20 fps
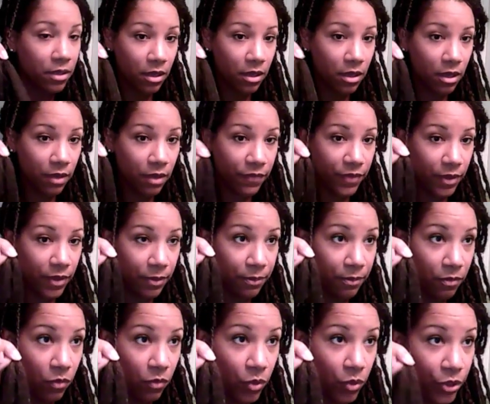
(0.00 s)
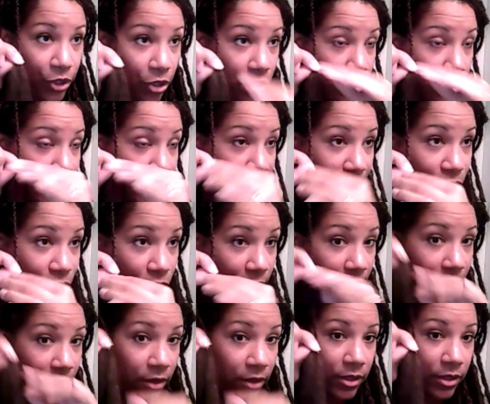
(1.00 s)
of where your natural
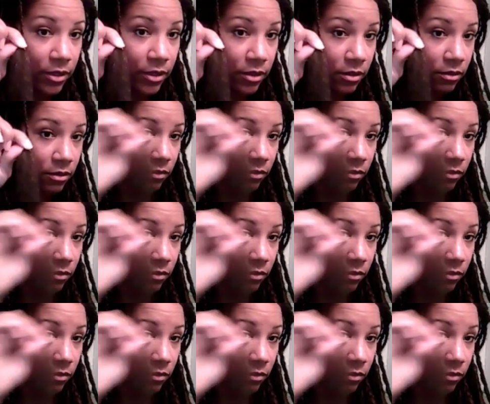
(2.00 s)
hair is,